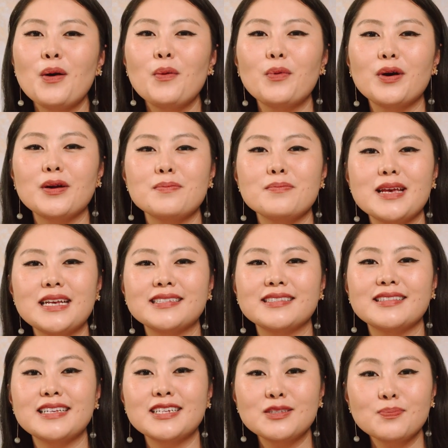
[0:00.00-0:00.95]
What
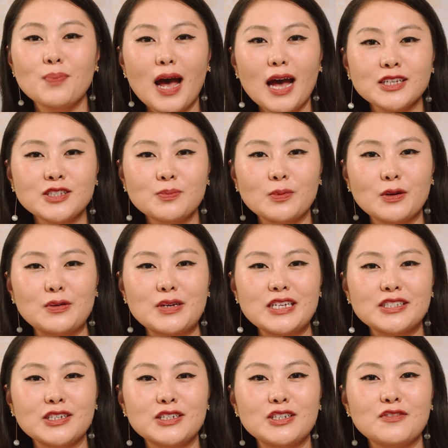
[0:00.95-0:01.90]
makes this possible
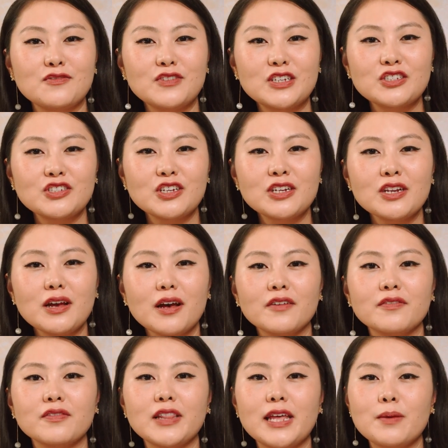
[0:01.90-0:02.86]
is a division
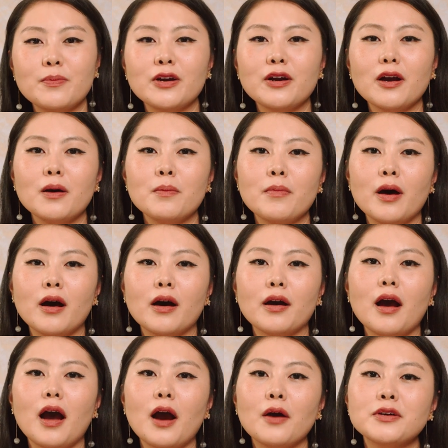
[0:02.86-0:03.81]
of labor
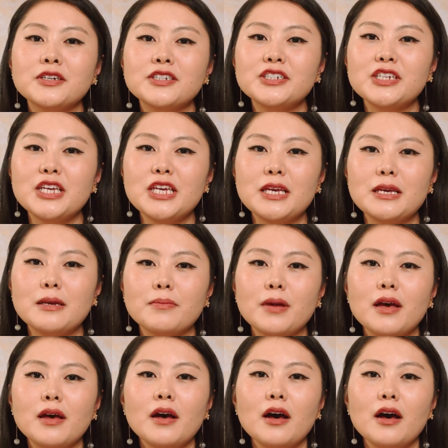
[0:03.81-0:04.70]
among our team